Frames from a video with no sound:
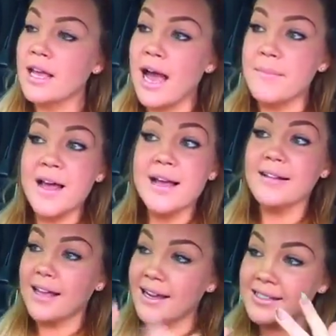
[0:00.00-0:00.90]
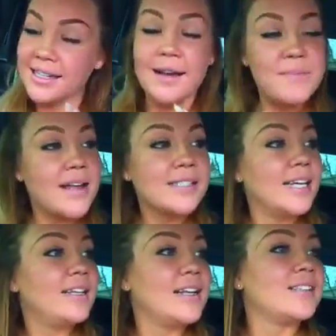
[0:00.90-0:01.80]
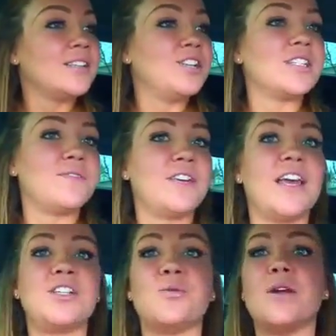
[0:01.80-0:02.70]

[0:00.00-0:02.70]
I'm not, like I said, I'm not saying that it's a justification.